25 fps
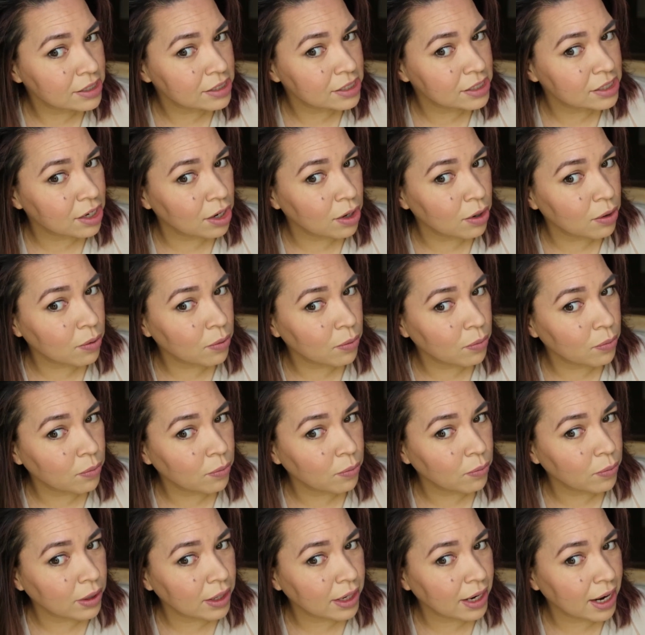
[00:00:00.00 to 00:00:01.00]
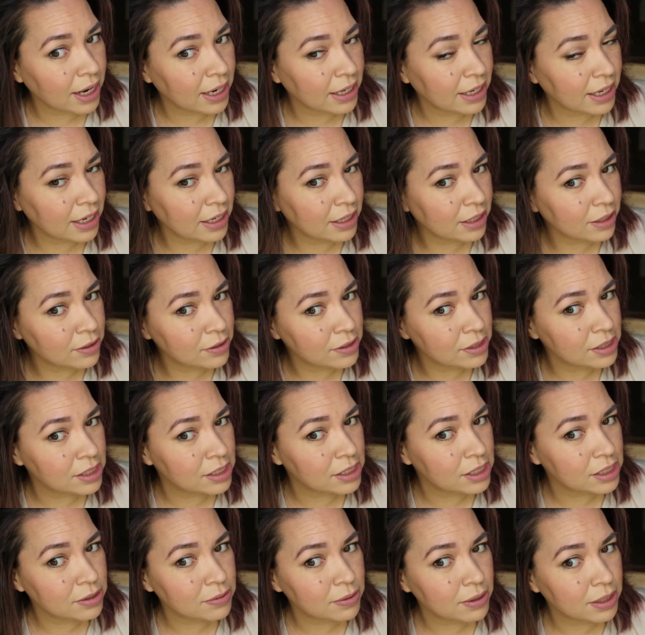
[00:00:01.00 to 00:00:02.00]
So when I get used to
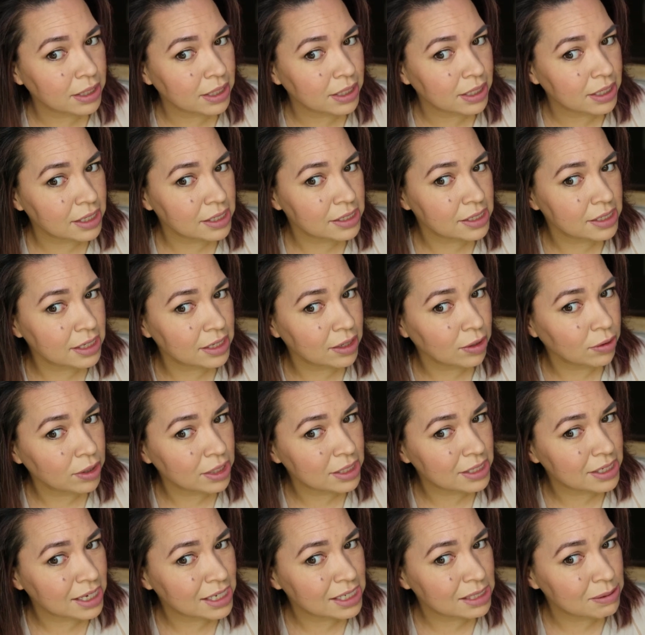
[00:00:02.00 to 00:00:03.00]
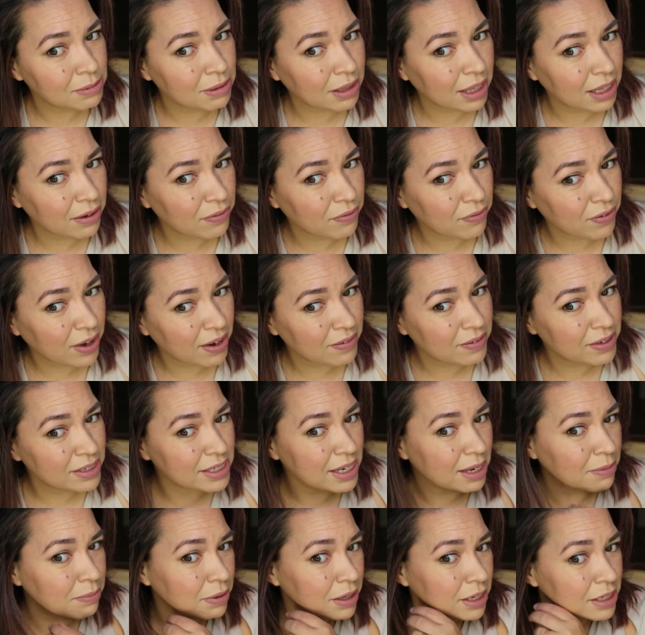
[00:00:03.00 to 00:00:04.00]
doing this, it only takes me like 5 to
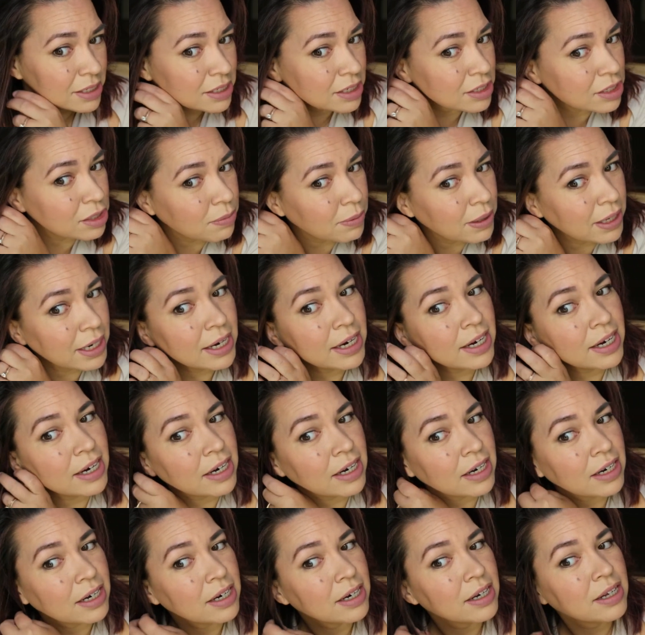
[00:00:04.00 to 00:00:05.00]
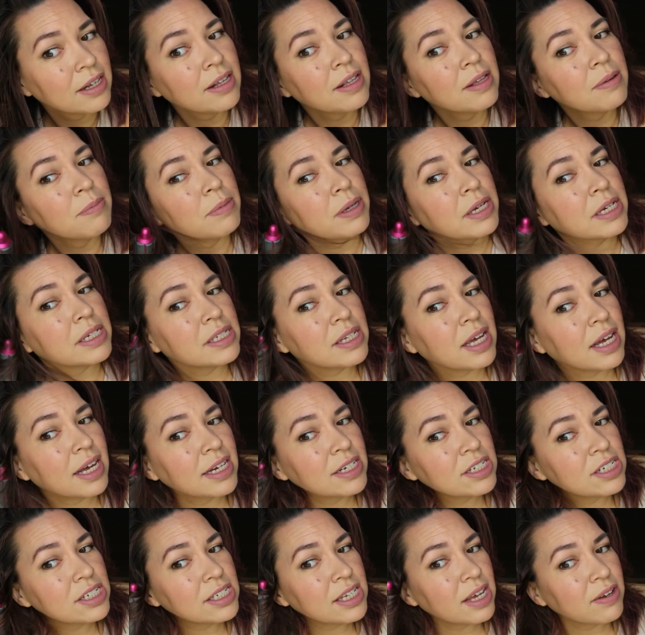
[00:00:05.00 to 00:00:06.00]
10 minutes to do my hair because I
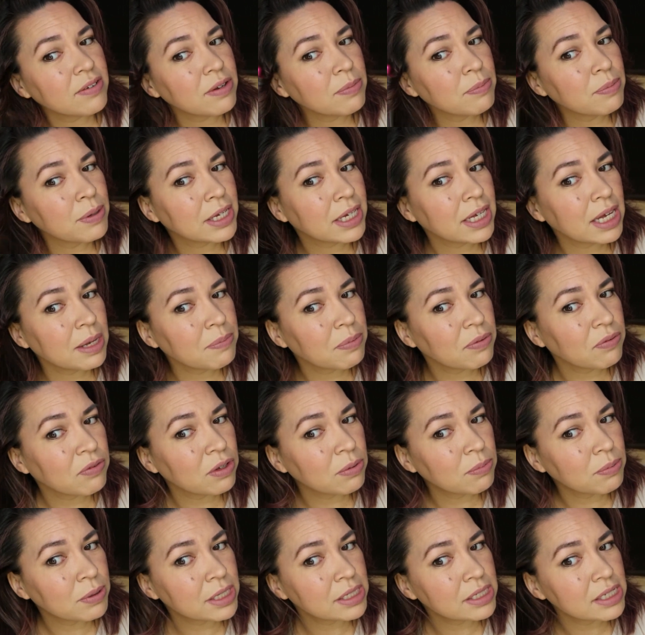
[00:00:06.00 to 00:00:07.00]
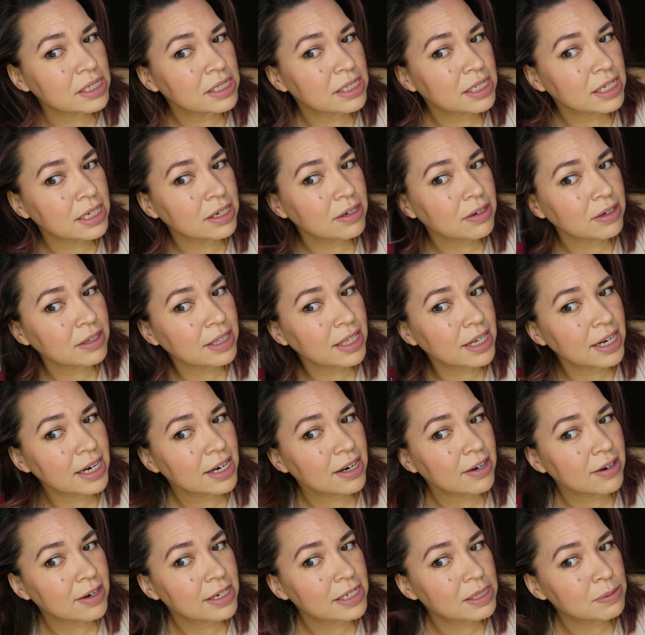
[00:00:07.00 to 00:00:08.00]
just have to pick up a few pieces here and
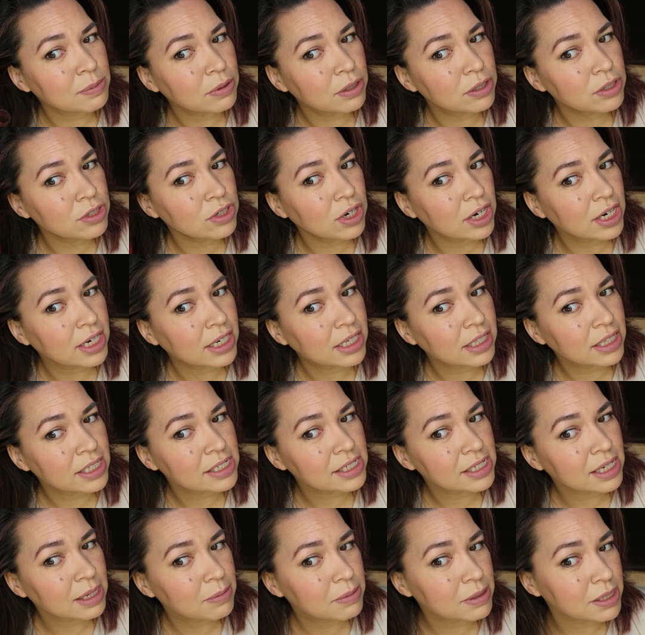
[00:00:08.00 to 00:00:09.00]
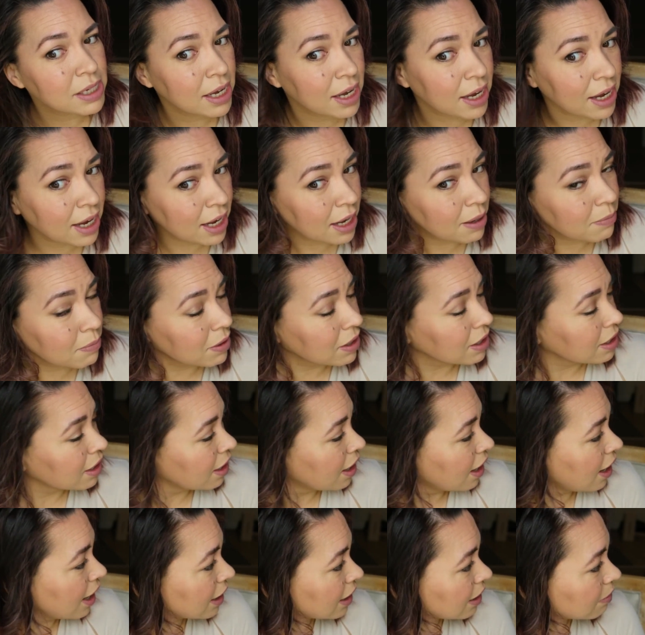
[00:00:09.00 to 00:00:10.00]
there. It's blow drying at the same time.
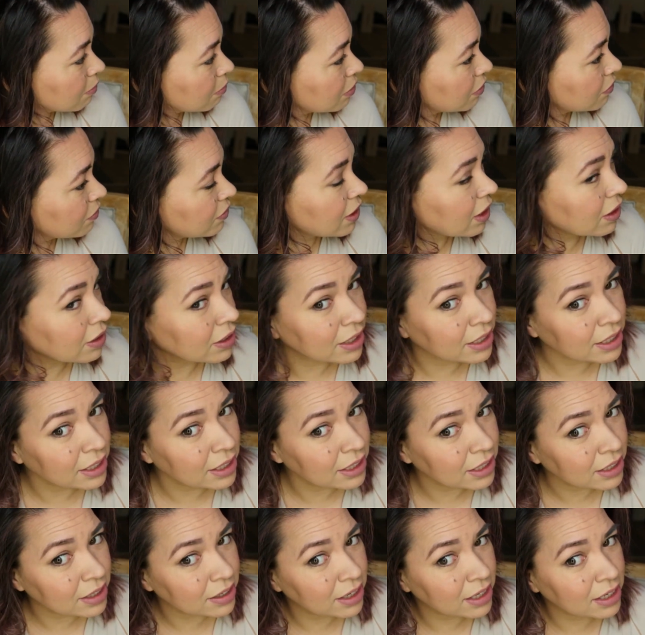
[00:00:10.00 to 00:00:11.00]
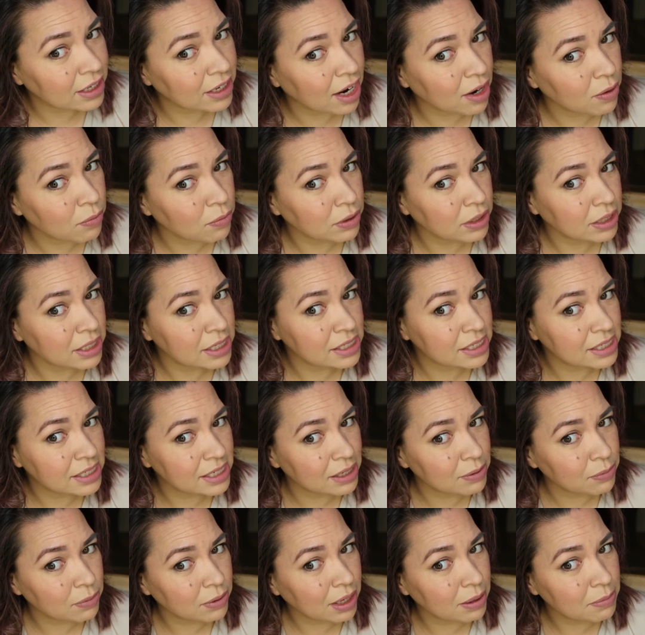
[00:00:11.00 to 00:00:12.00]
I can move down here and not really
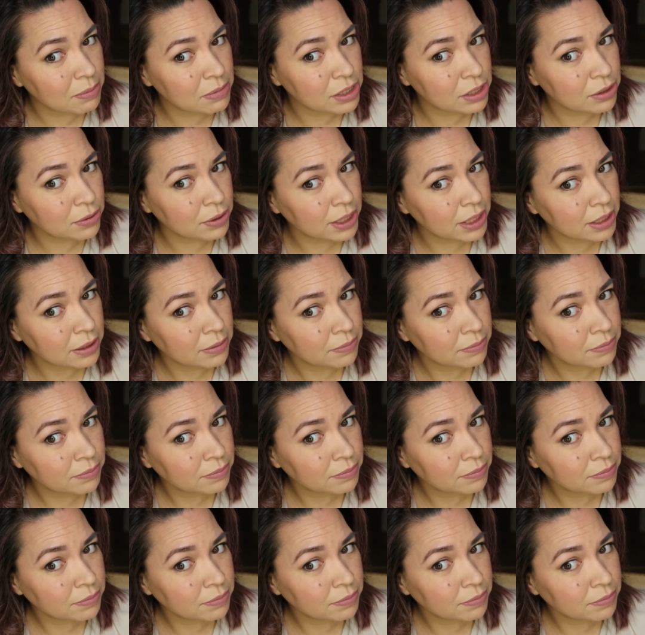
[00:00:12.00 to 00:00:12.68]
see what I'm doing.